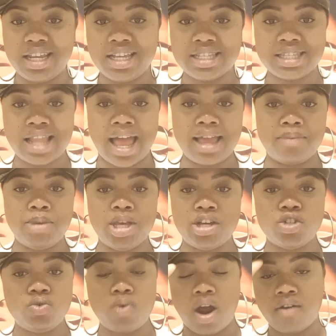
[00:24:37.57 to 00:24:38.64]
It's like,
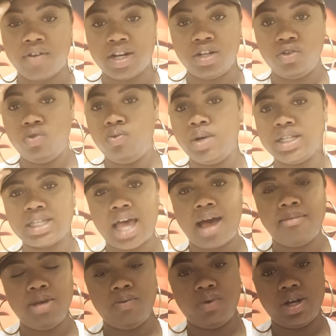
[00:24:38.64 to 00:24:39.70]
because you already knew what
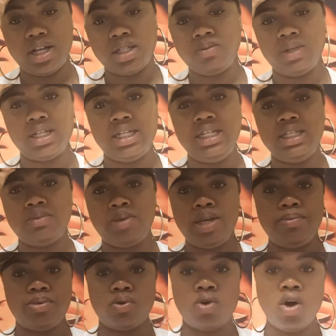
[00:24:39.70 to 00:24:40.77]
time it was with these
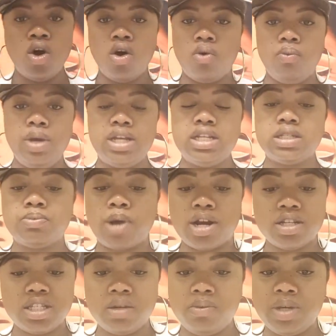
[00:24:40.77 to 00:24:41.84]
people, with this
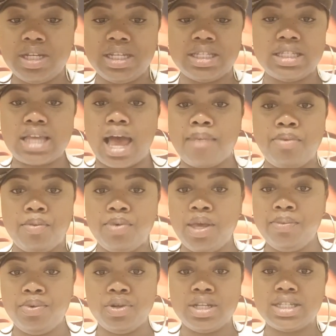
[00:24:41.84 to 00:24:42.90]
person, with this type of
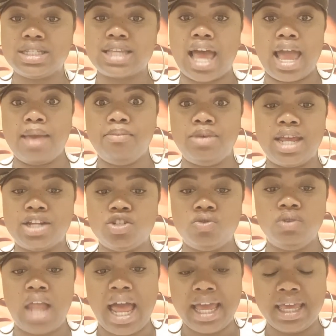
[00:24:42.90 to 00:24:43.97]
people, this type that
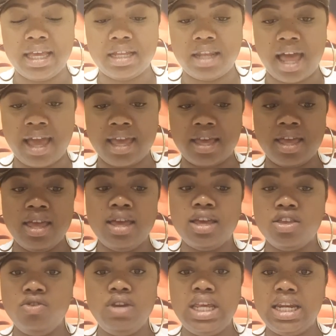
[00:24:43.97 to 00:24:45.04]
you like. Like,
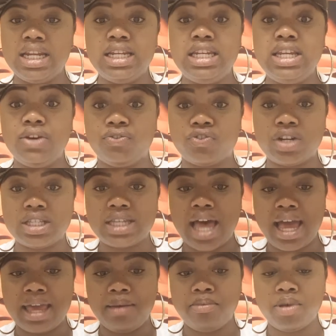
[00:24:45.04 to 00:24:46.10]
you need a different
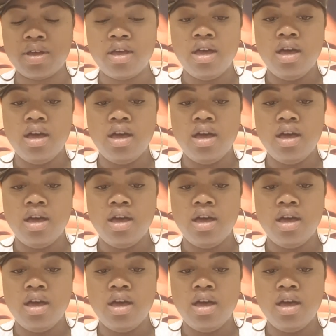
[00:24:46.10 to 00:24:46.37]
type.